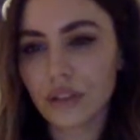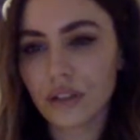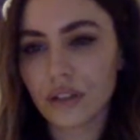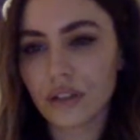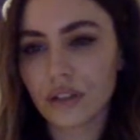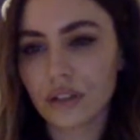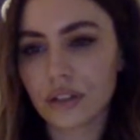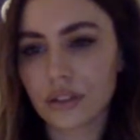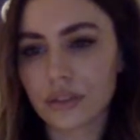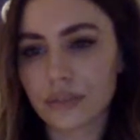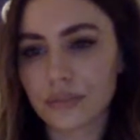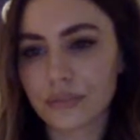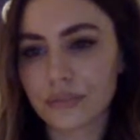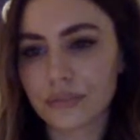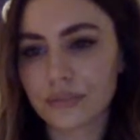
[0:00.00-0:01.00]

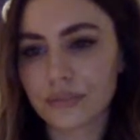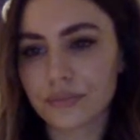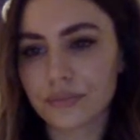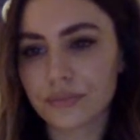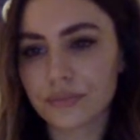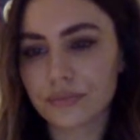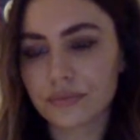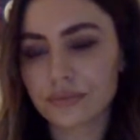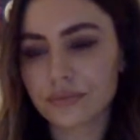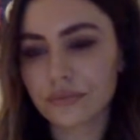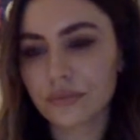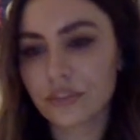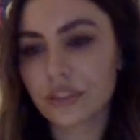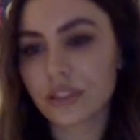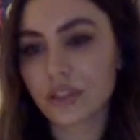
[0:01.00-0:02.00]
Um,
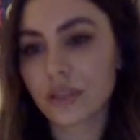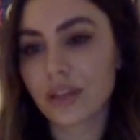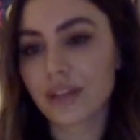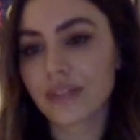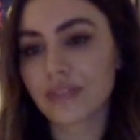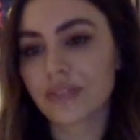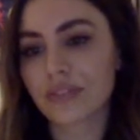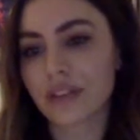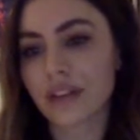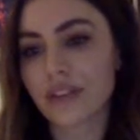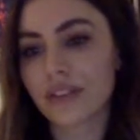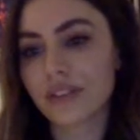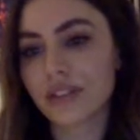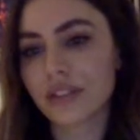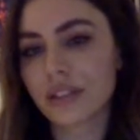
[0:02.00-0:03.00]
feels like waiting
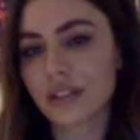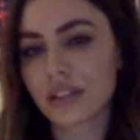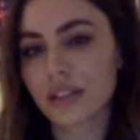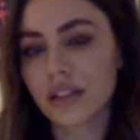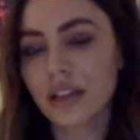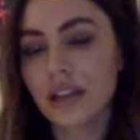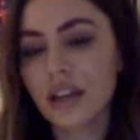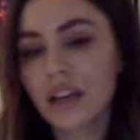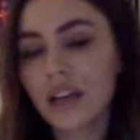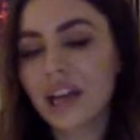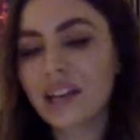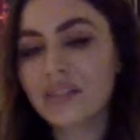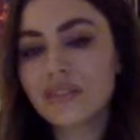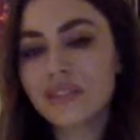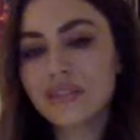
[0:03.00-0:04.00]
forever. That's nice.
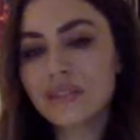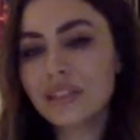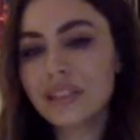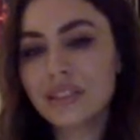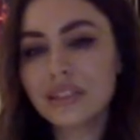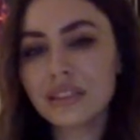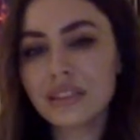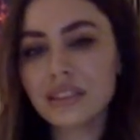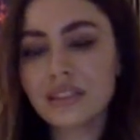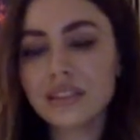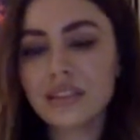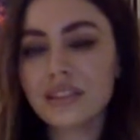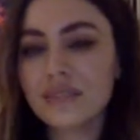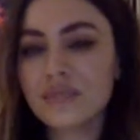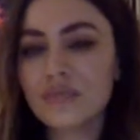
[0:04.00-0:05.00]
I'm gonna wait until
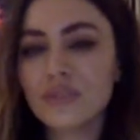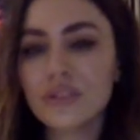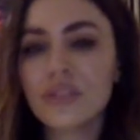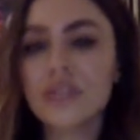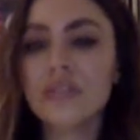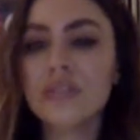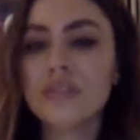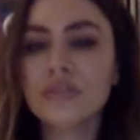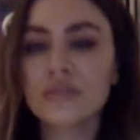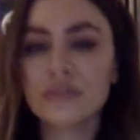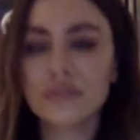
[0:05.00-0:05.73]
tomorrow.